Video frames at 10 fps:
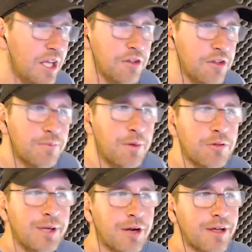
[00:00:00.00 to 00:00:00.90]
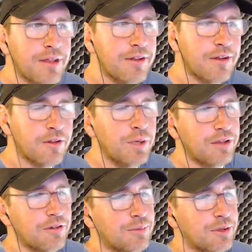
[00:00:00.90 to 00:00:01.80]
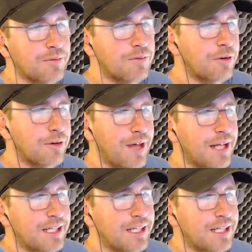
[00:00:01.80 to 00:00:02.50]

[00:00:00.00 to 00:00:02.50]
He's supposed to be our guest next week, so I'm looking forward to that